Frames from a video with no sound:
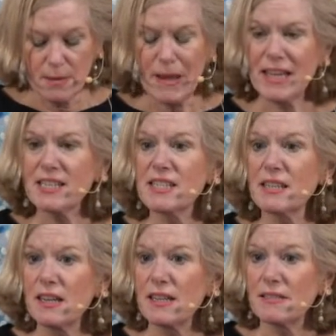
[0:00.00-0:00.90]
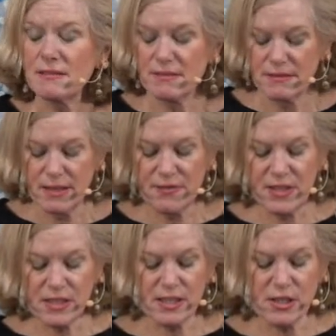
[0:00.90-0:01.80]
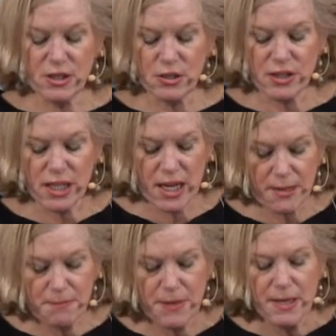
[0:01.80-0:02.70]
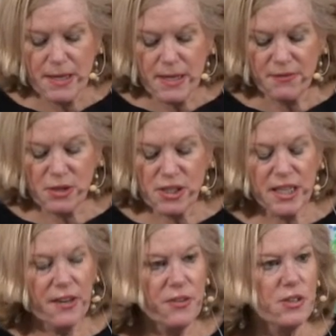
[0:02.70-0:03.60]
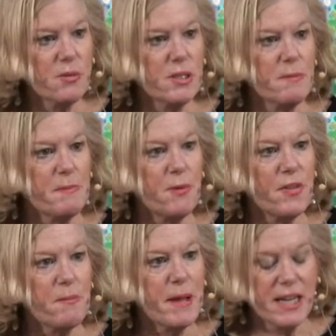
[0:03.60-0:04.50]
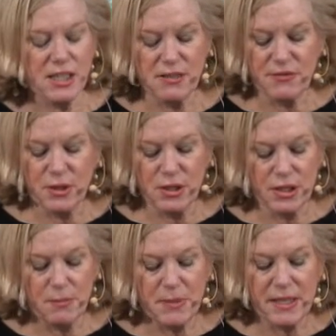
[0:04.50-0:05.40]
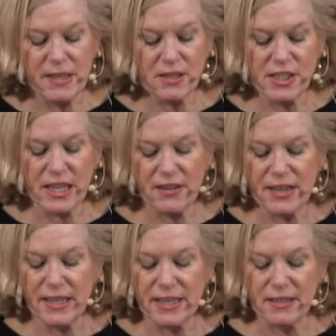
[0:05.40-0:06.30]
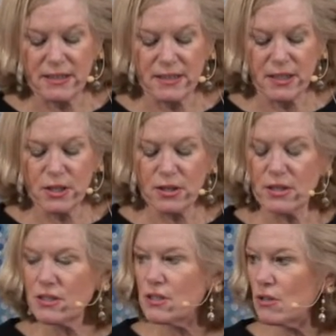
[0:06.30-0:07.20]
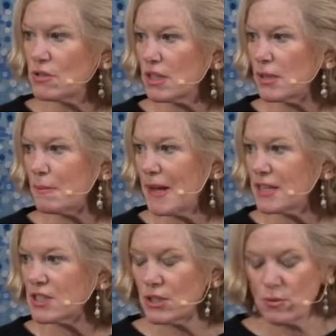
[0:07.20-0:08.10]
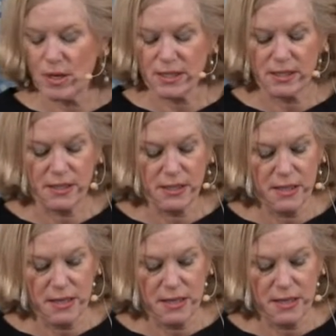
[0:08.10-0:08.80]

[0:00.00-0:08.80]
Pass it on. If this isn't your time, if you see others with a passion for good, be their sounding ear. Encourage those on the passion quest.